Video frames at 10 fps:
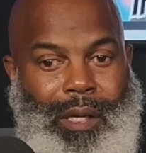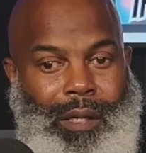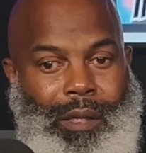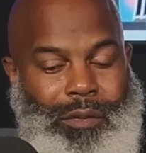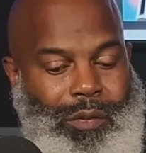
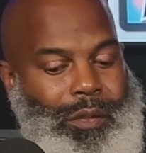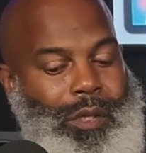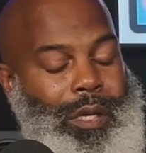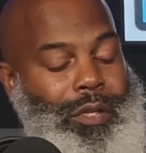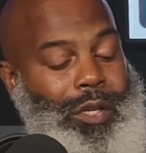because
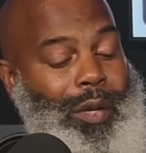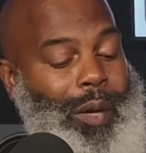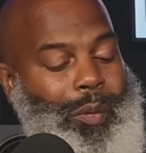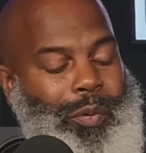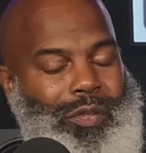you know, like
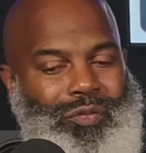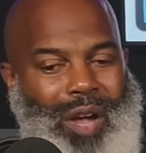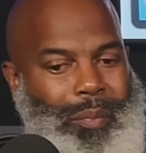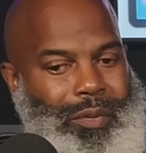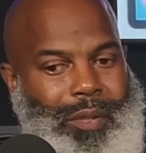when a person
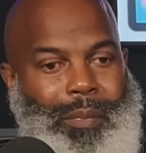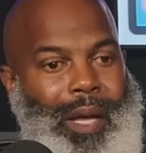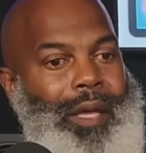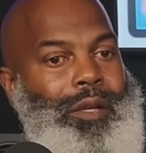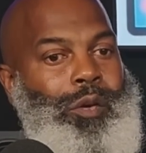robbing
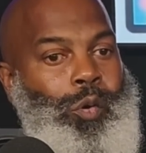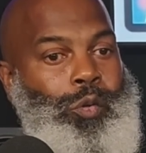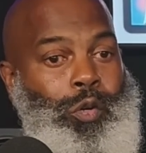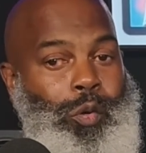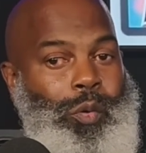somebody or
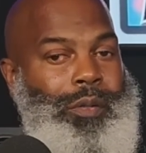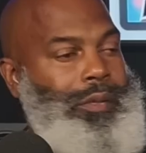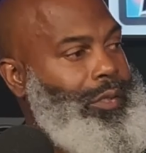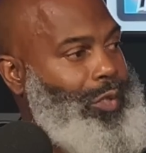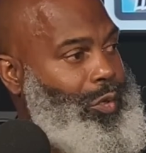doing
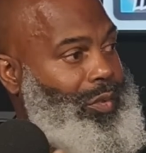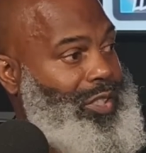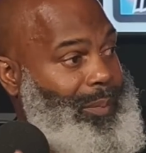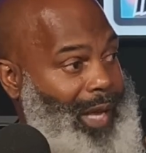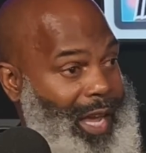
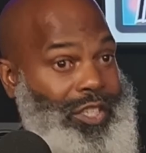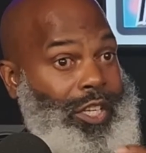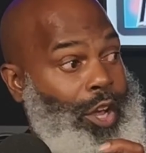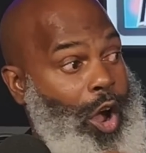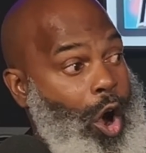something to actually
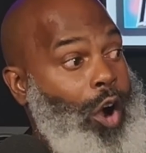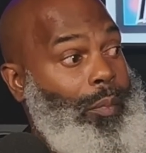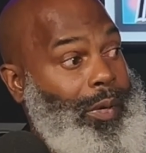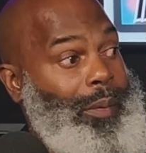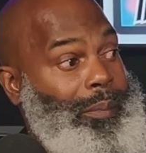
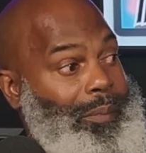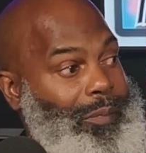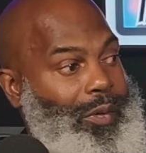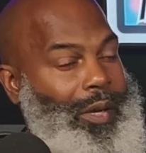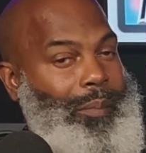harm them, you
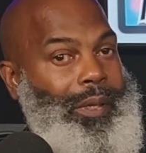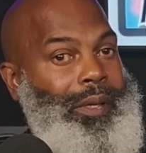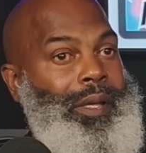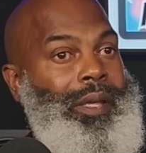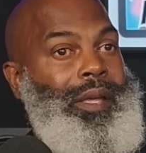know what I mean?
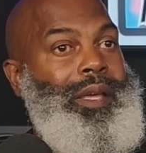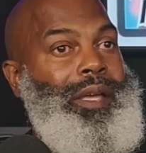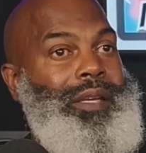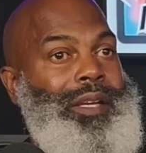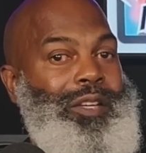
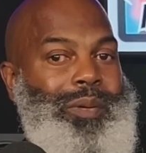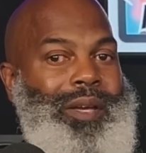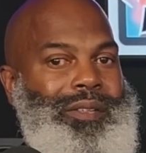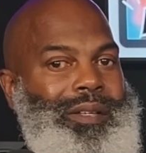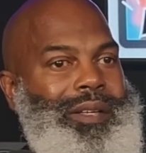That's when I
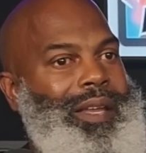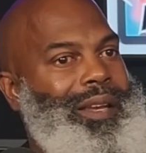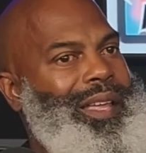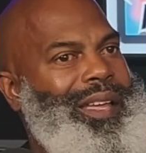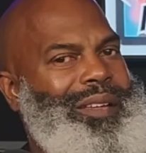used to look at it
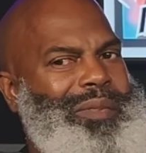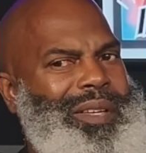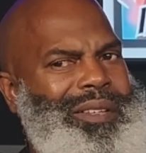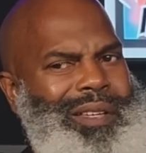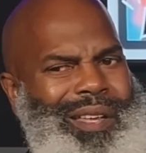like,
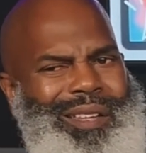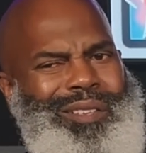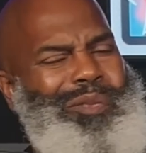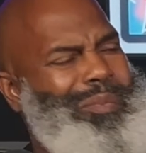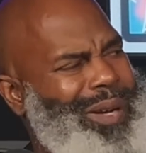man, there ain't
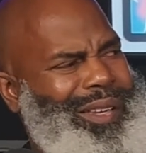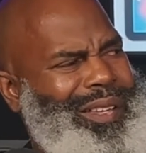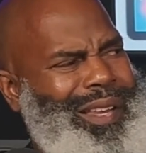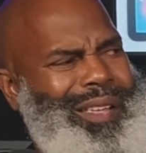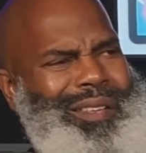no money.
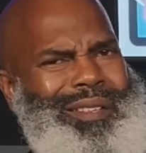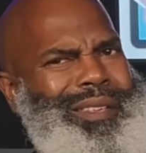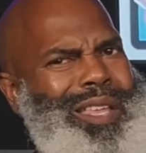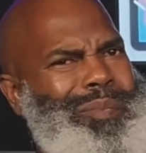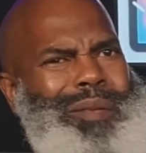Like,
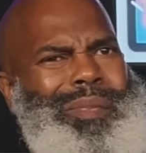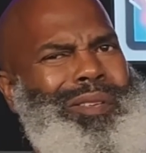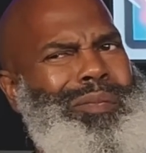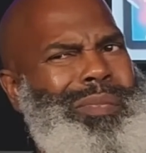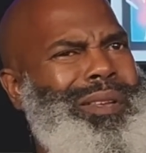can't nobody make
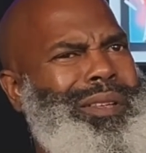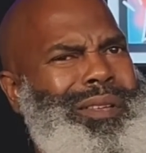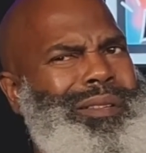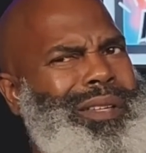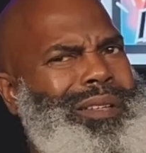no money
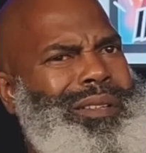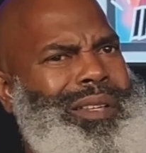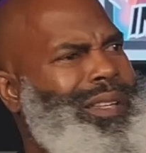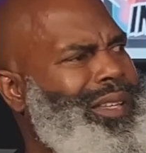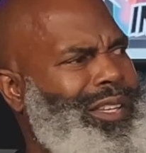in
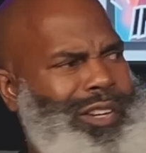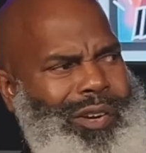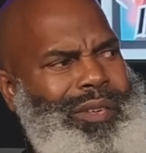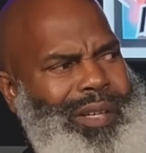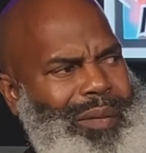
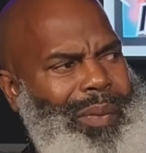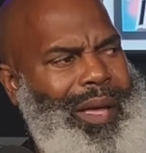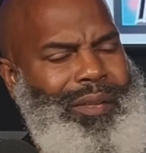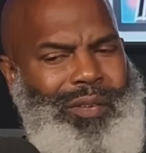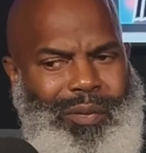hurting
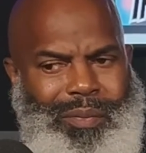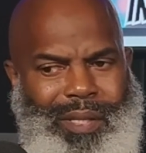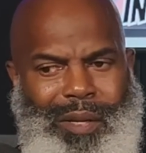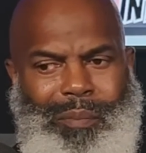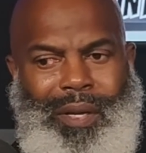anybody. You know what I'm
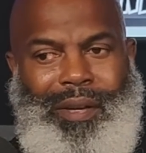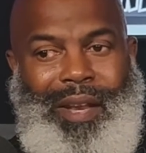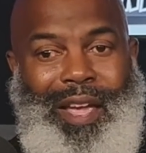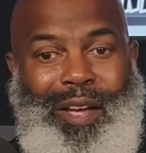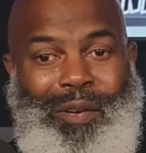saying? But
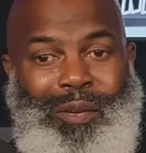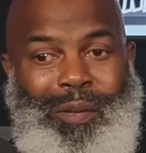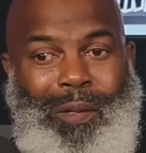now,